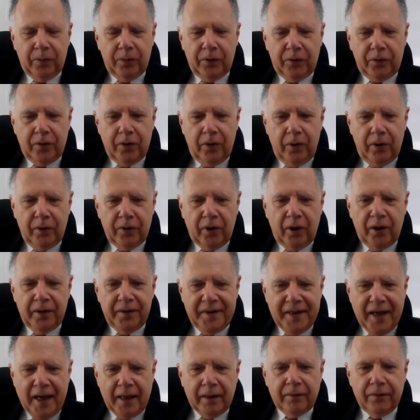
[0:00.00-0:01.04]
what's called our
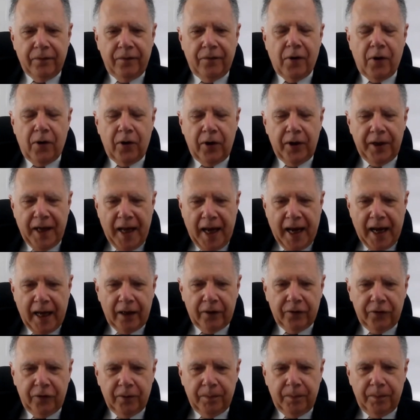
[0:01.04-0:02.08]
net foreign
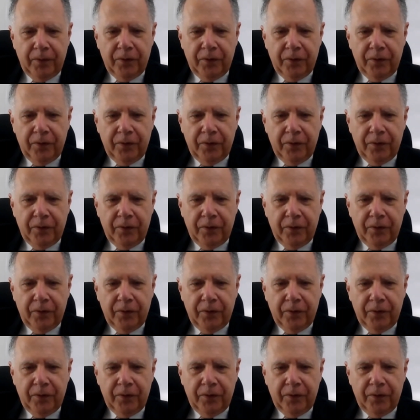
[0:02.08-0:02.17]
asset